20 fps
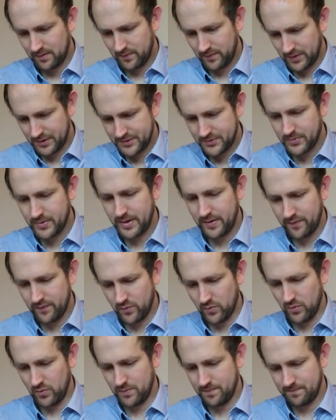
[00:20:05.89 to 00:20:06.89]
Verse
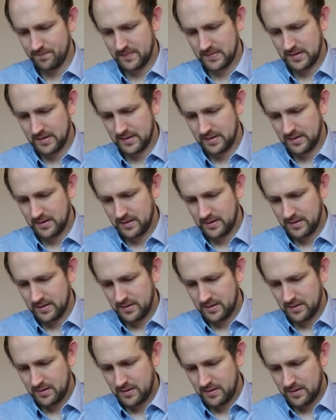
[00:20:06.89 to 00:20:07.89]
24
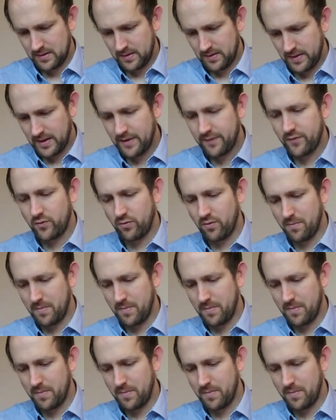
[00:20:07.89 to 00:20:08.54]
Therefore,